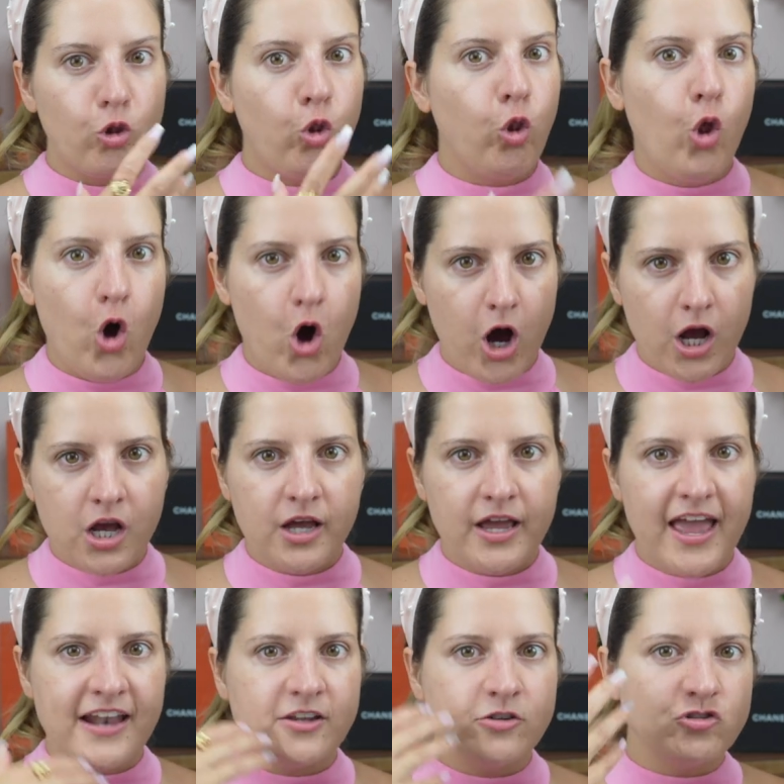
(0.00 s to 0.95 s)
look
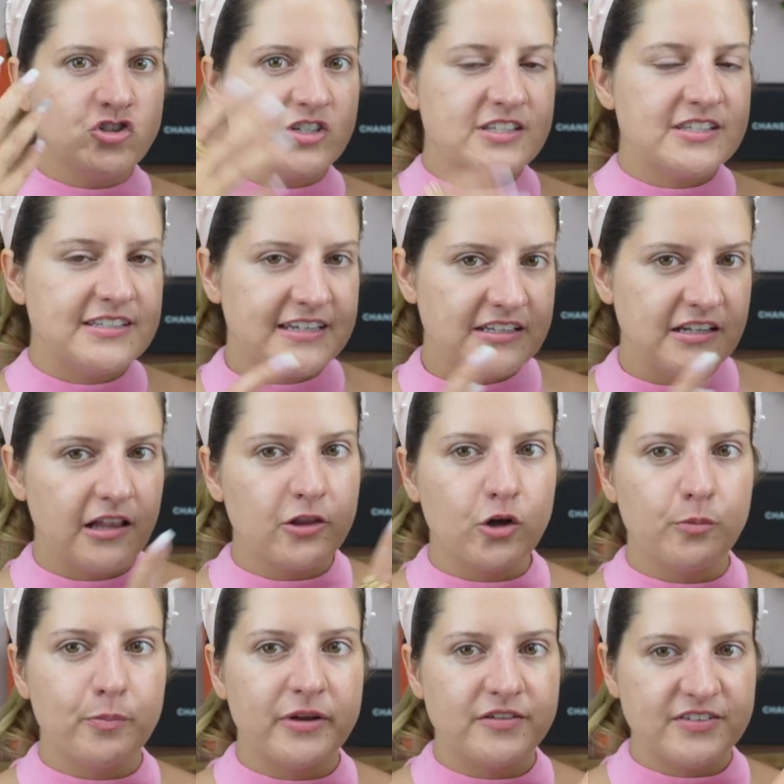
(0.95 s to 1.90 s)
and you just need a
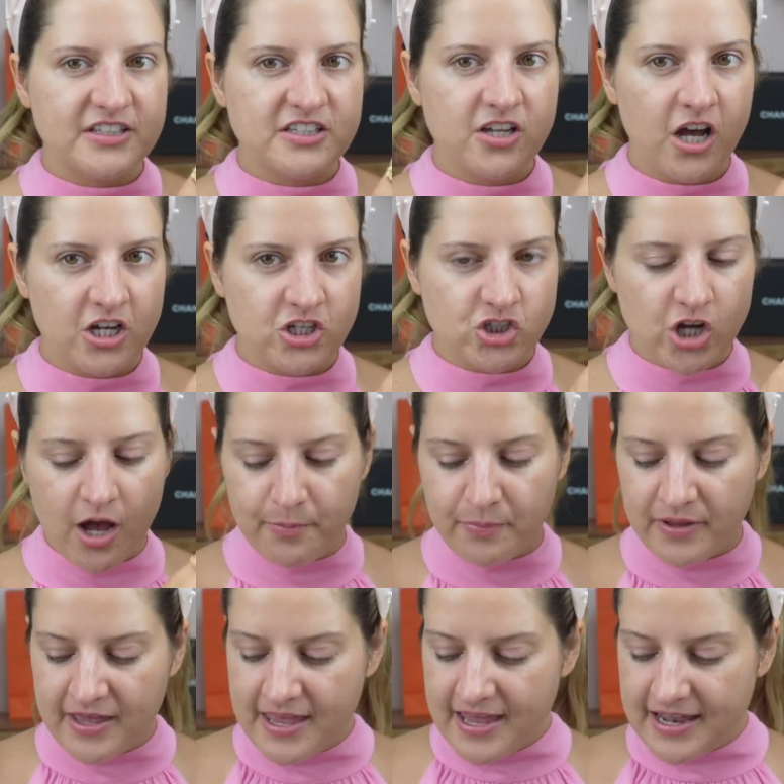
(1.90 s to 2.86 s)
little bit of a touch
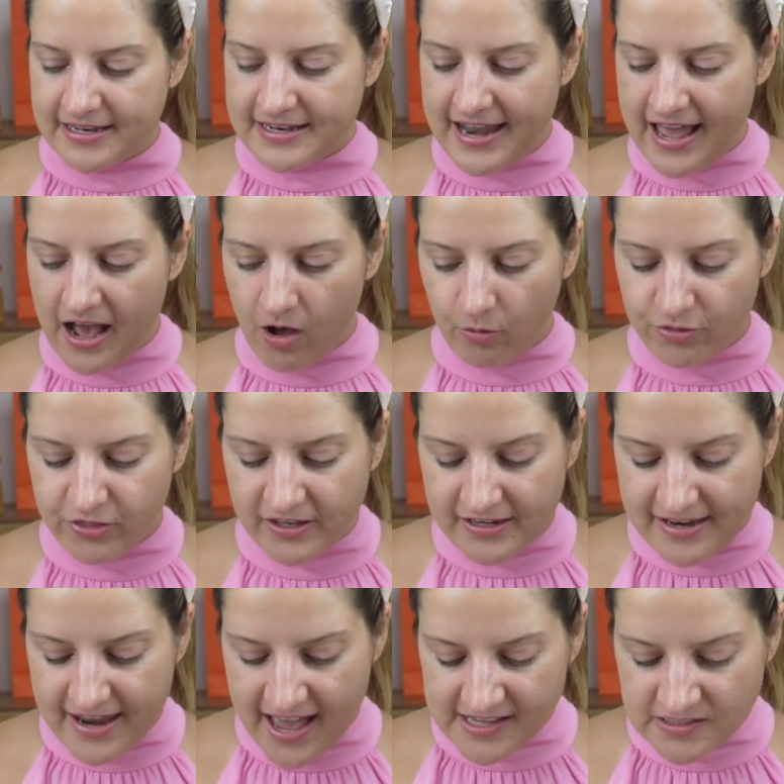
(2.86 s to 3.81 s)
up. Now,
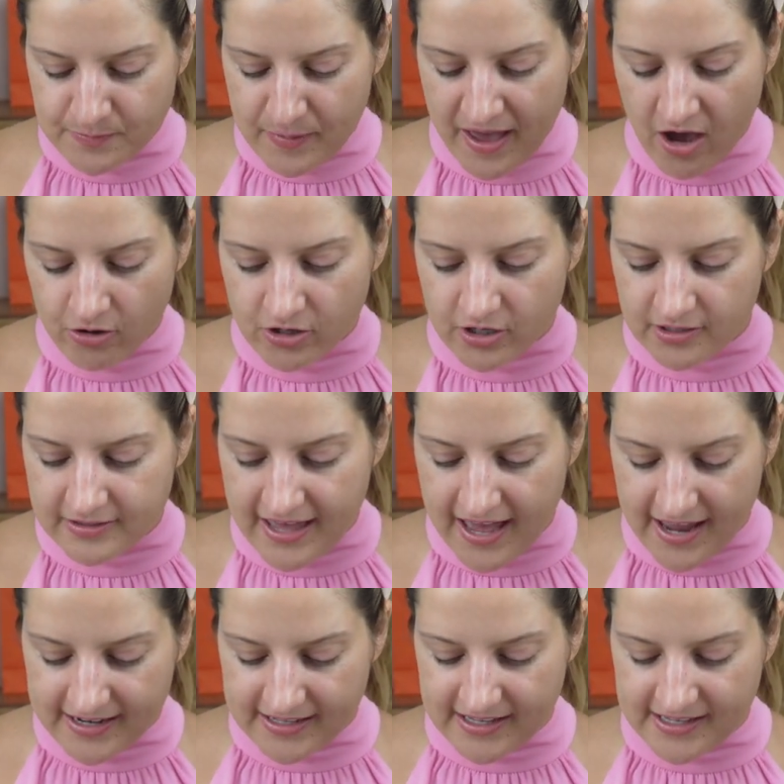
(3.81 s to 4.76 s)
the next powder
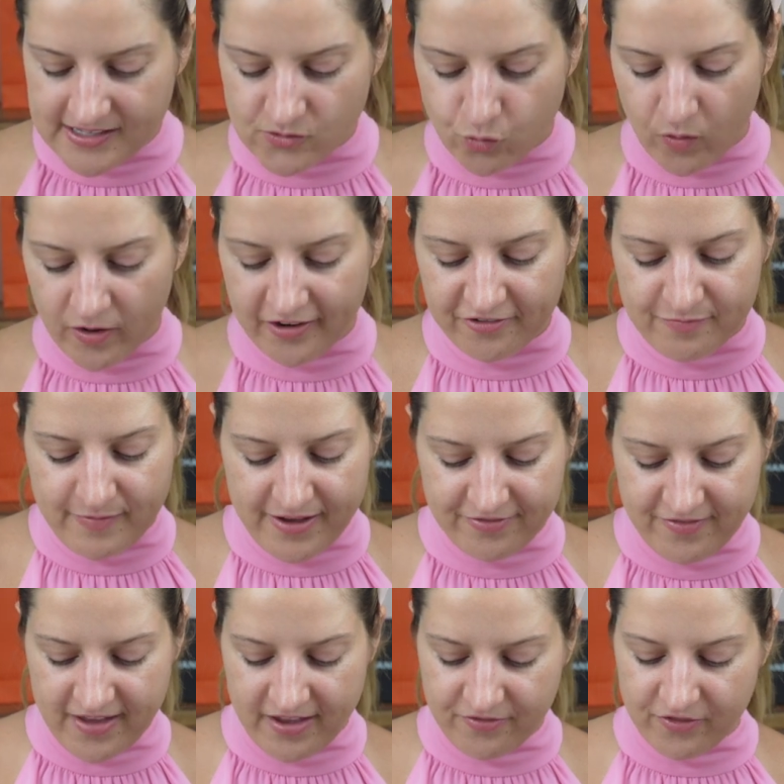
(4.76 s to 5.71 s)
that is one of my
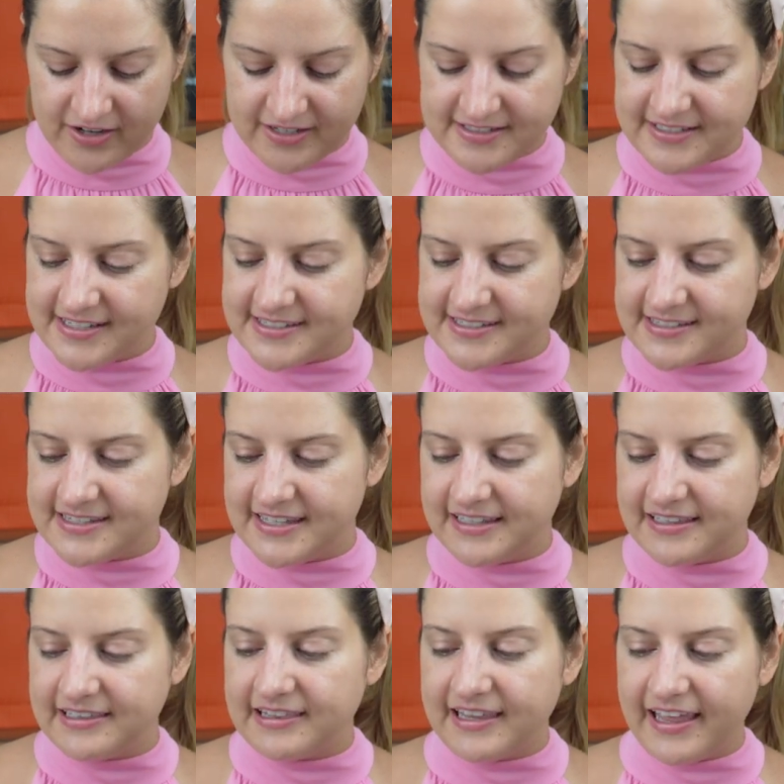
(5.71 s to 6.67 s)
favorites is
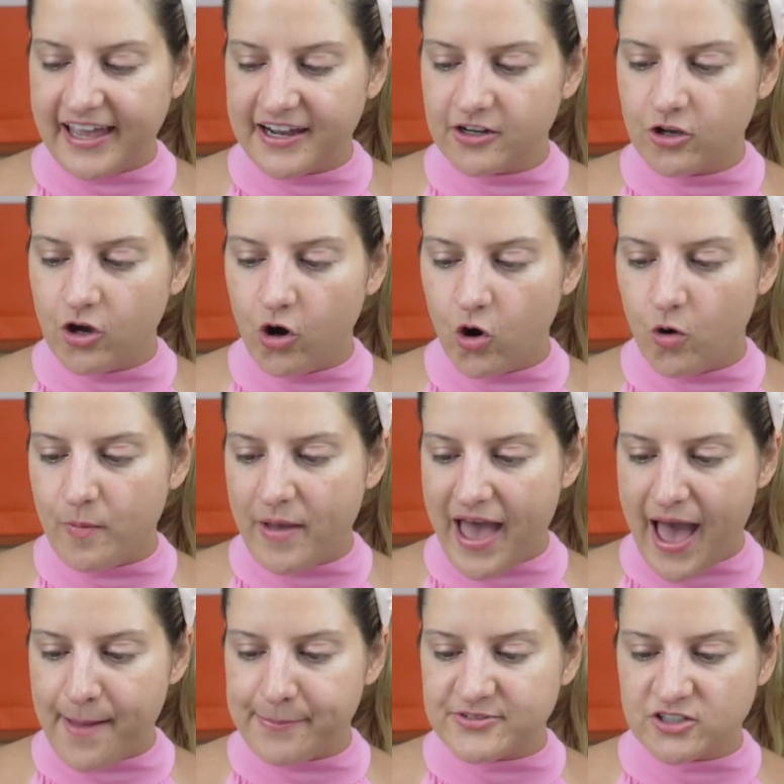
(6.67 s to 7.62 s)
the Lancôme
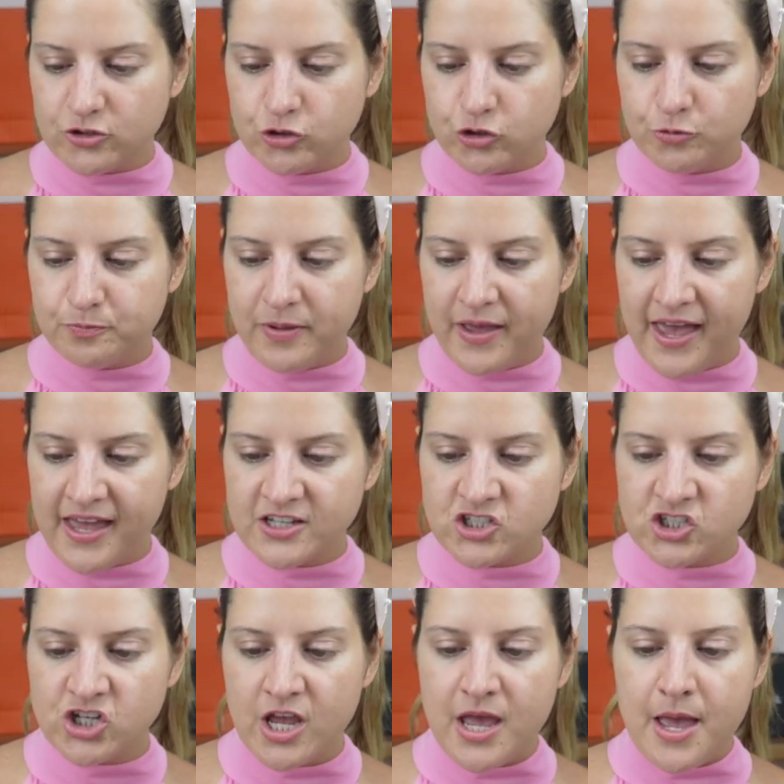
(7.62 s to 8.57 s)
Absolute
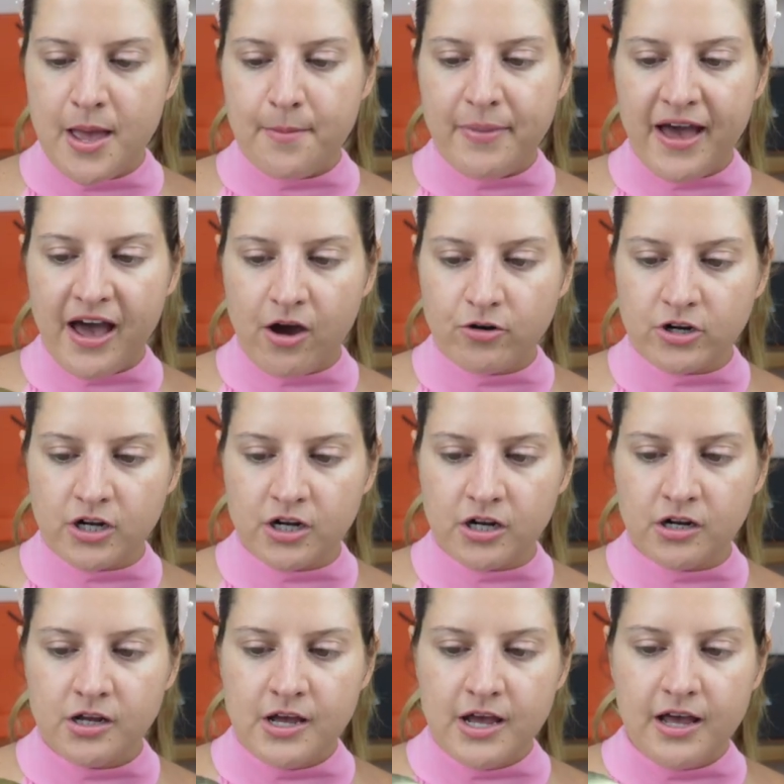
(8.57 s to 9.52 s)
Peach
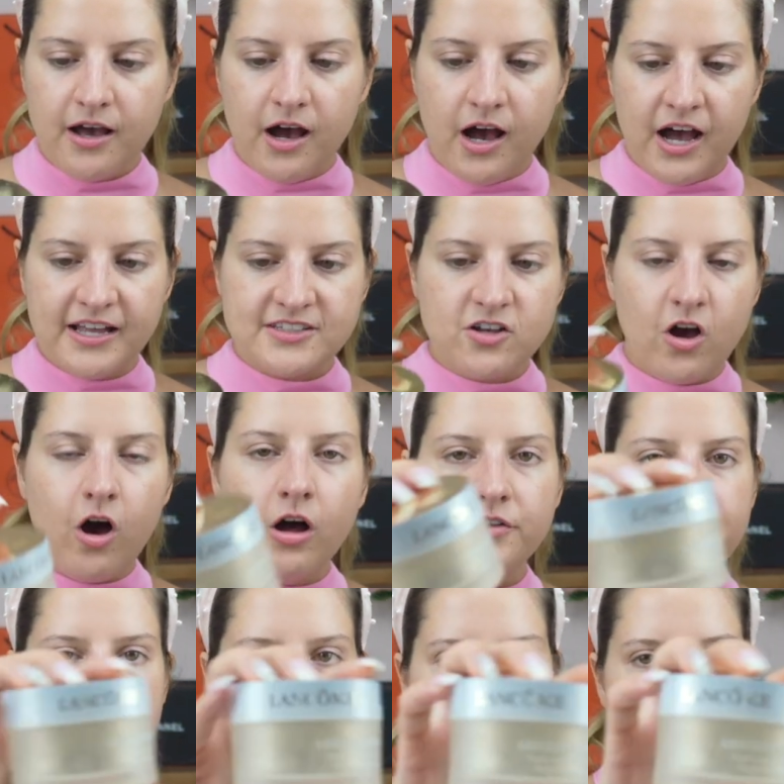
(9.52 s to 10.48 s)
powder. It's called the